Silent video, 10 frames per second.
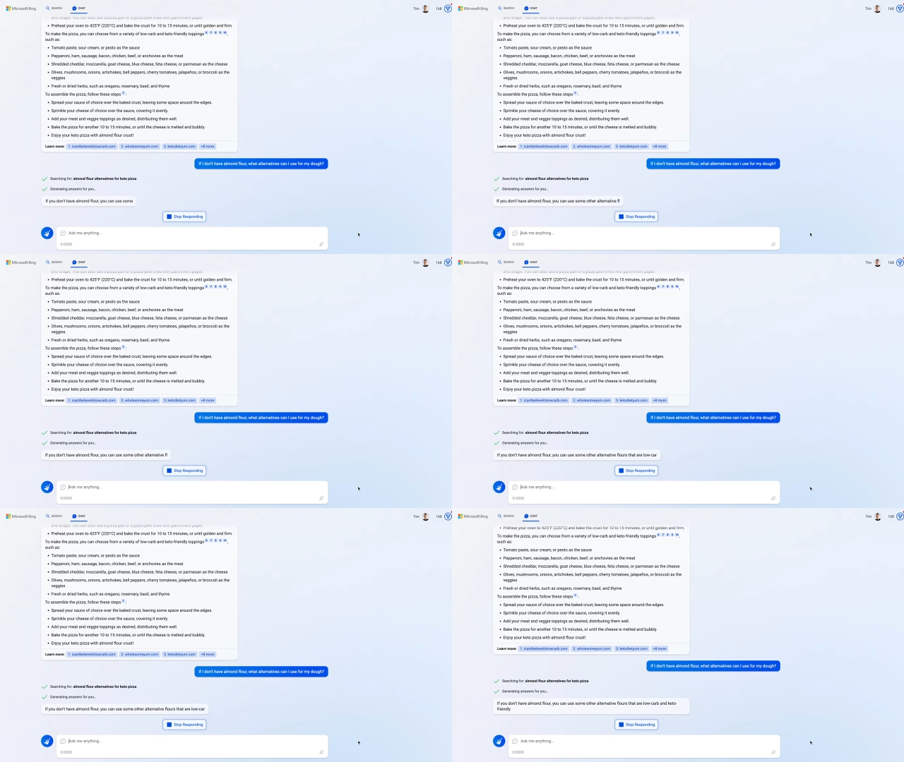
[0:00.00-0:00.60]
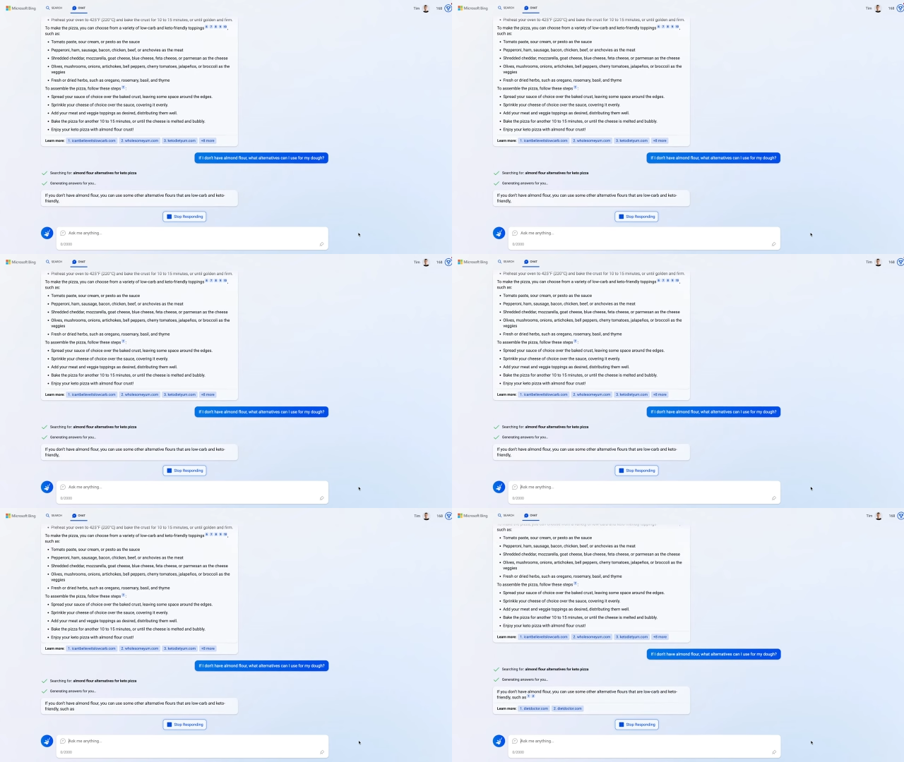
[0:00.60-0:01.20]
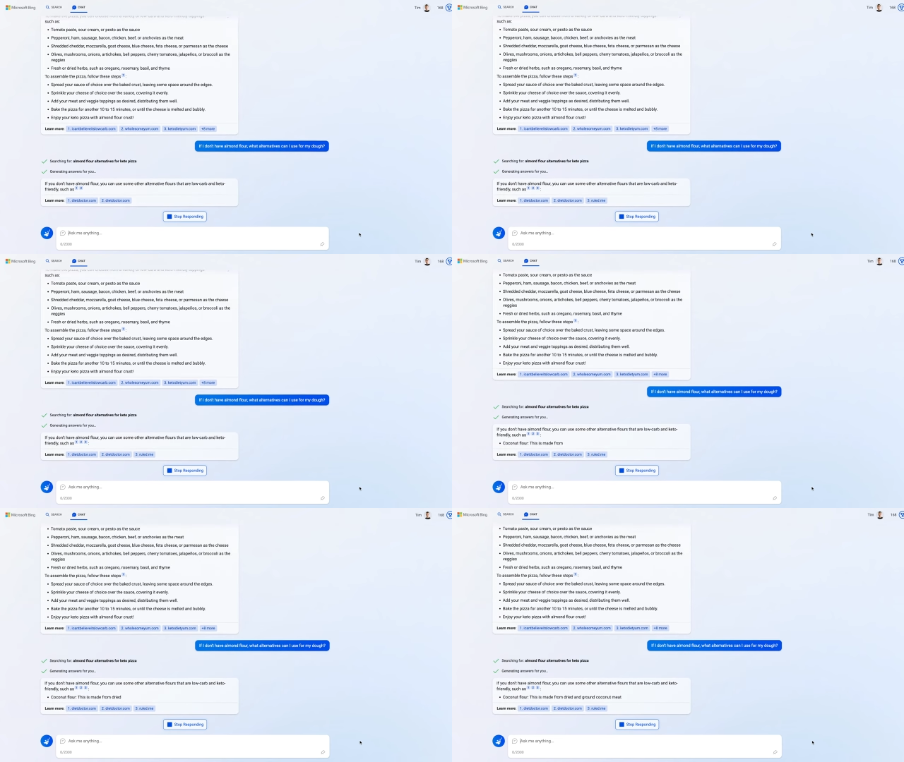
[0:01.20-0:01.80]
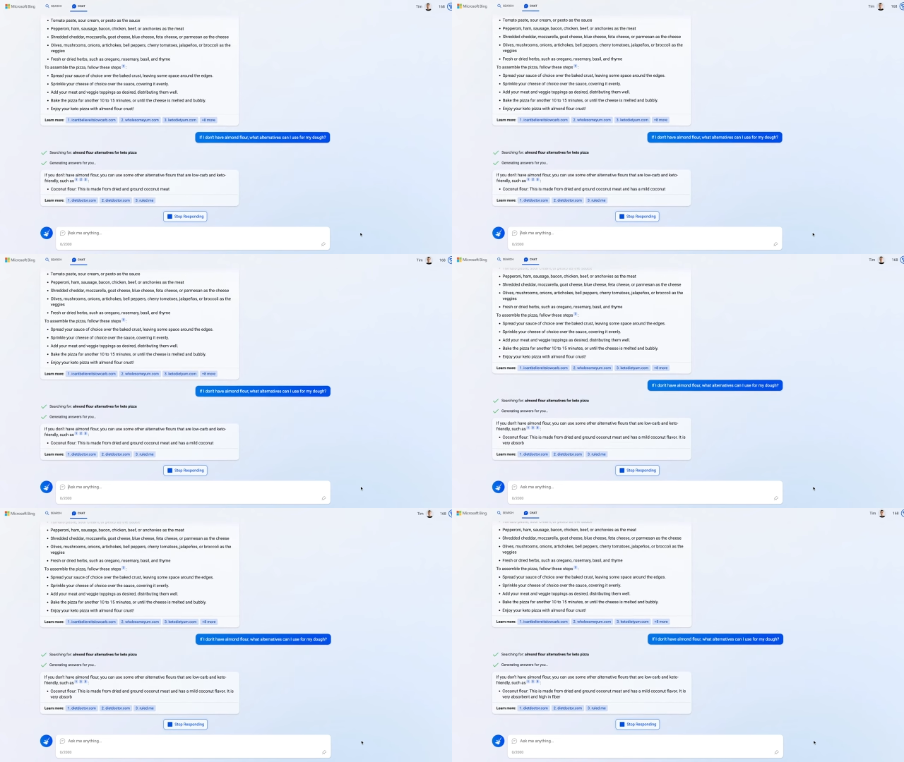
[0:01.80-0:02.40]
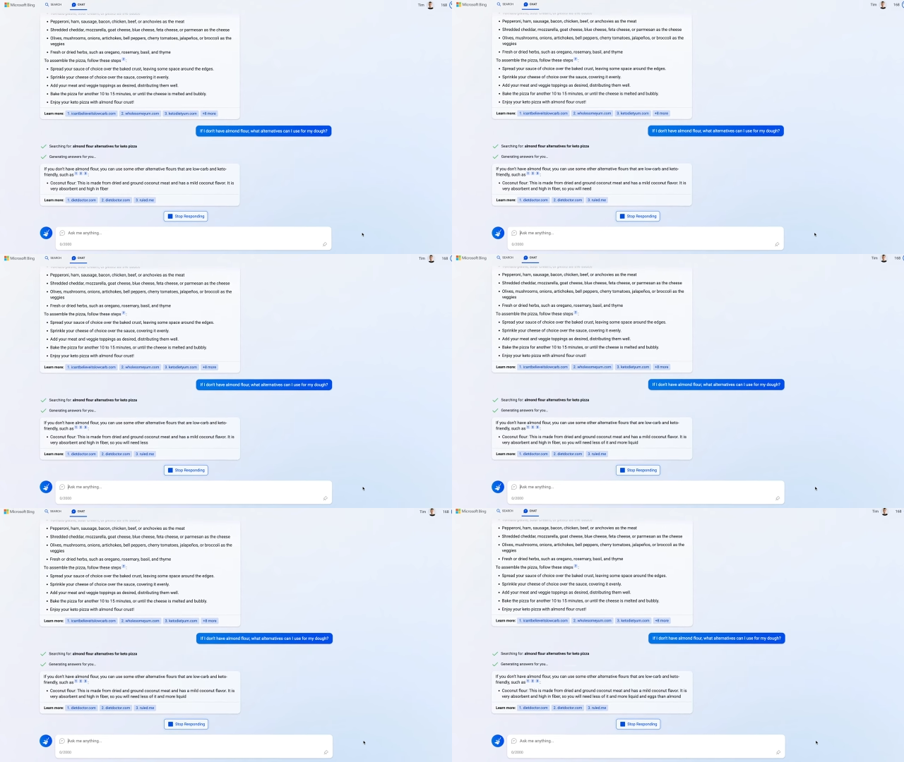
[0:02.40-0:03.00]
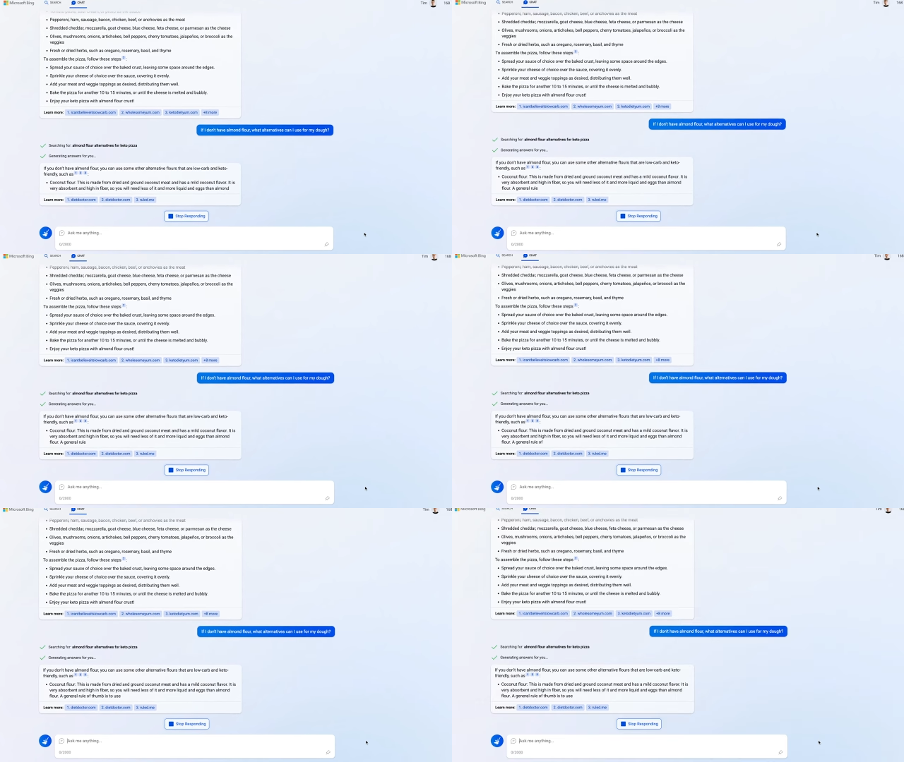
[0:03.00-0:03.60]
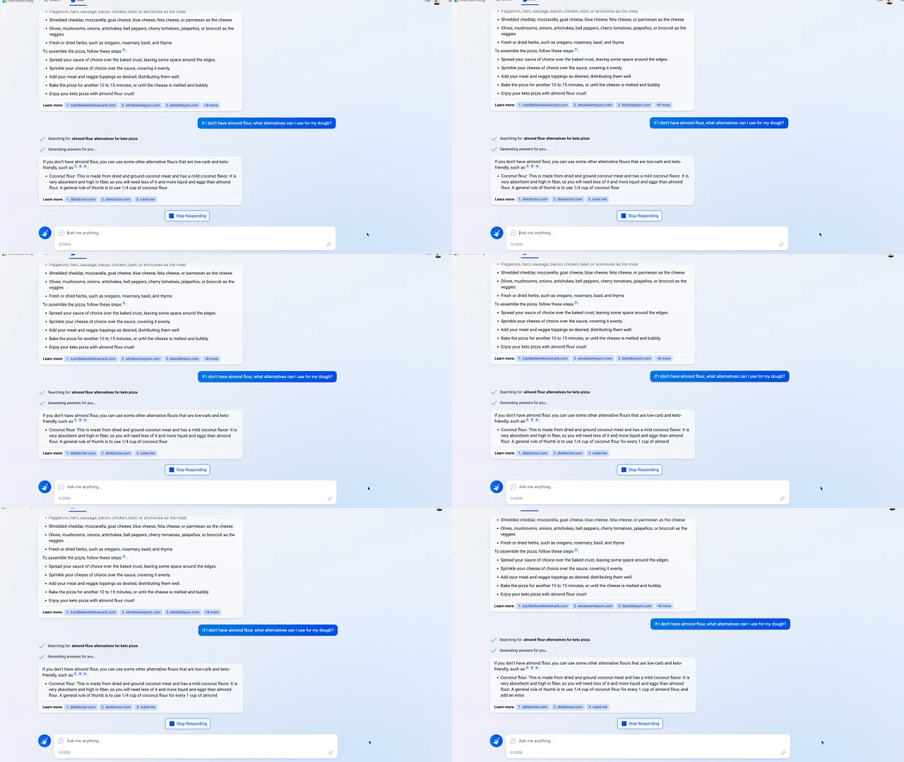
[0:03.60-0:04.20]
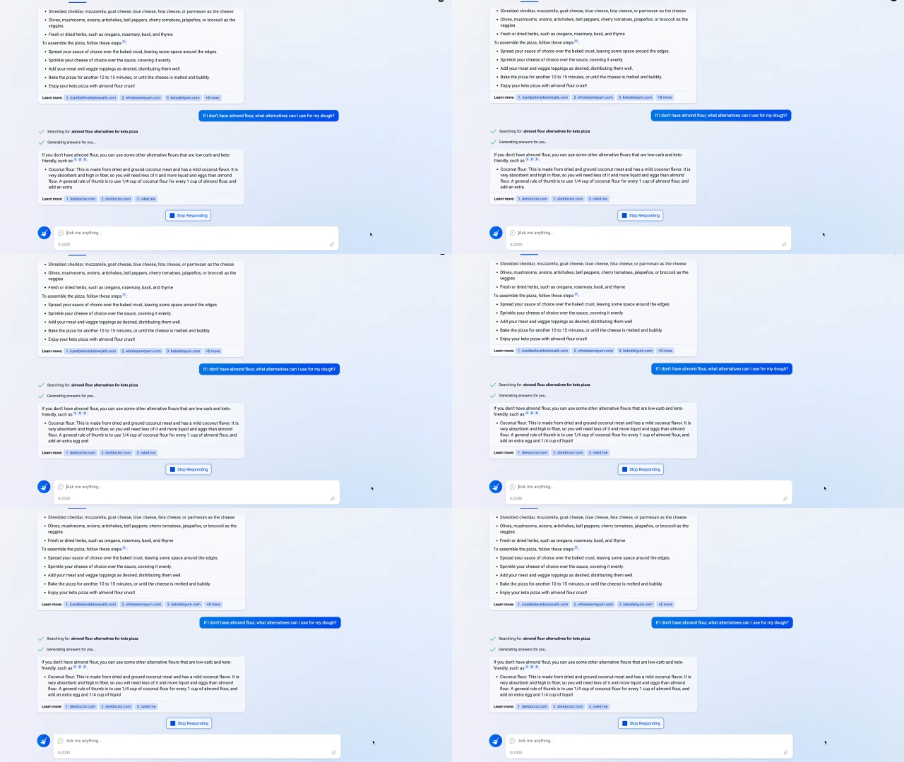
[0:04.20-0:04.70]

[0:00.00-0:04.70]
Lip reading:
Nobody's mouth can be seen.